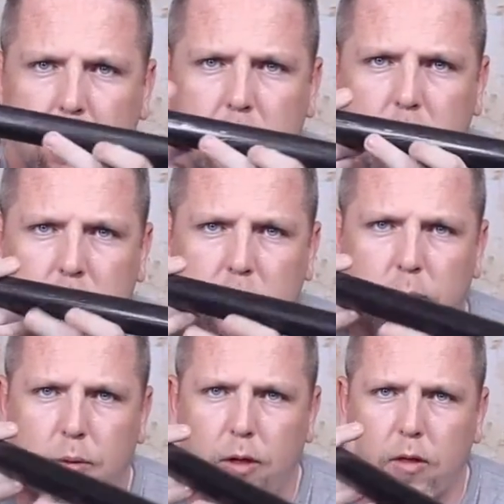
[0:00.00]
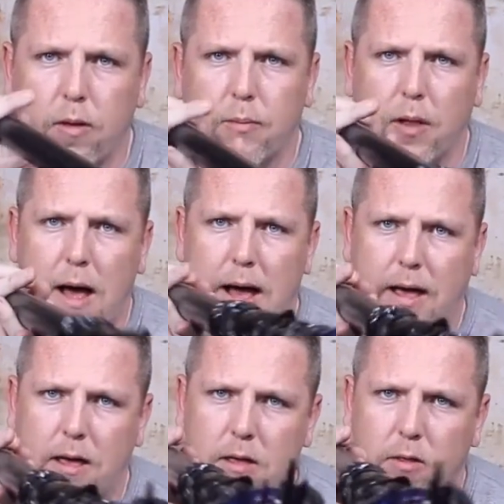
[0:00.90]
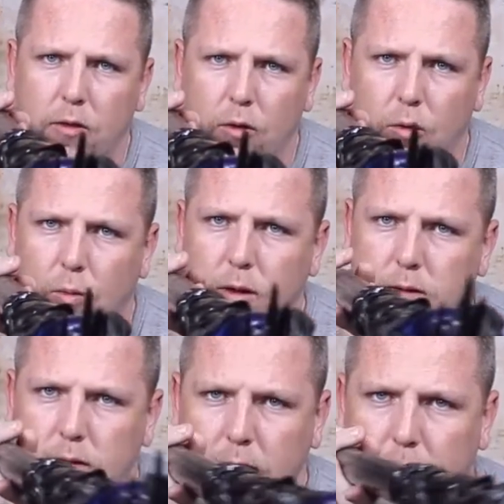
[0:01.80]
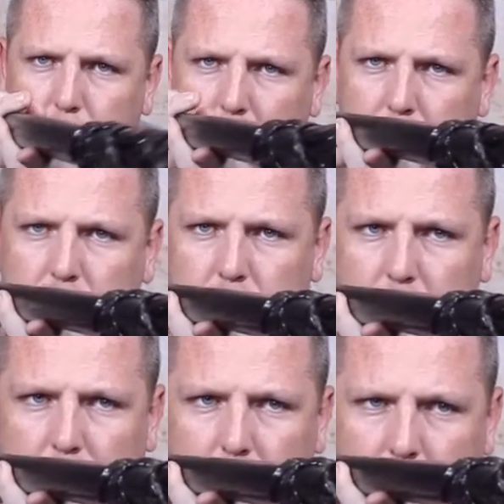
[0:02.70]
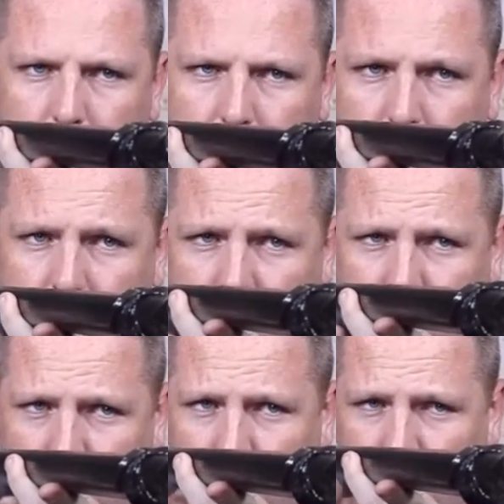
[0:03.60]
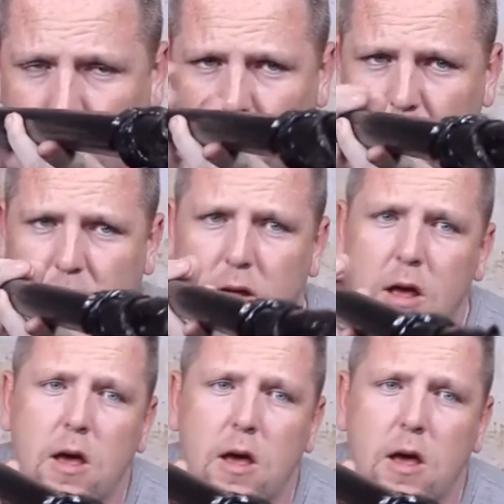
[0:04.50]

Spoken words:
It is completely black. The whole reason that I painted that, or tinted the end